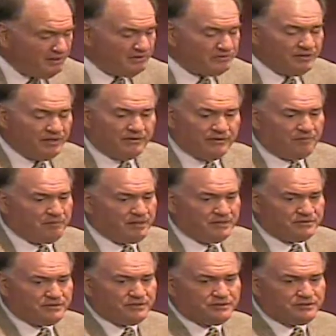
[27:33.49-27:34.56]
There's nothing, I mean,
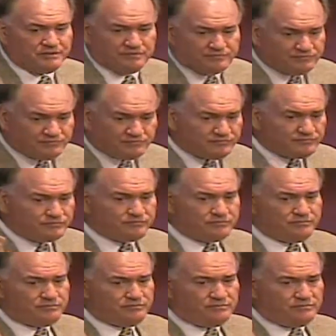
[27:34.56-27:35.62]
it's just,
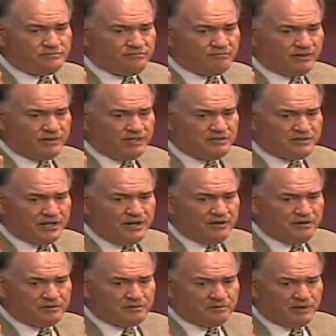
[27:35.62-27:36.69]
it's
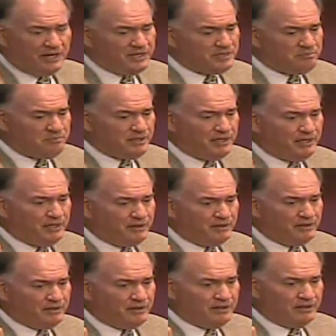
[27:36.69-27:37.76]
there right at the beginning.
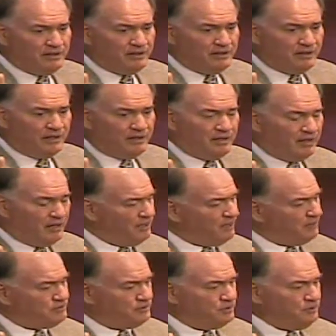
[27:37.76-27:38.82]

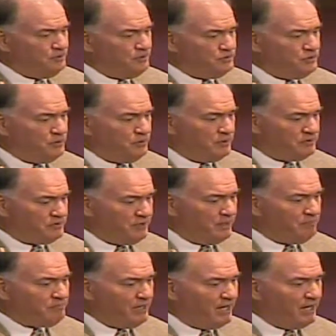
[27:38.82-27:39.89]
As soon as you
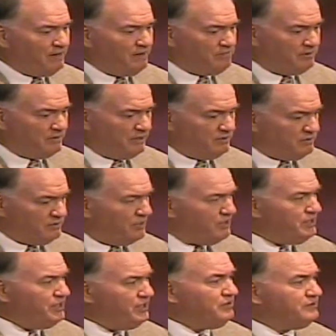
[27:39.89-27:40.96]
accept that, it's a done
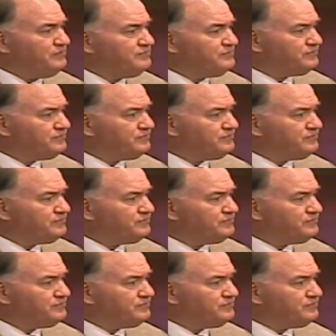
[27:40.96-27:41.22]
deal.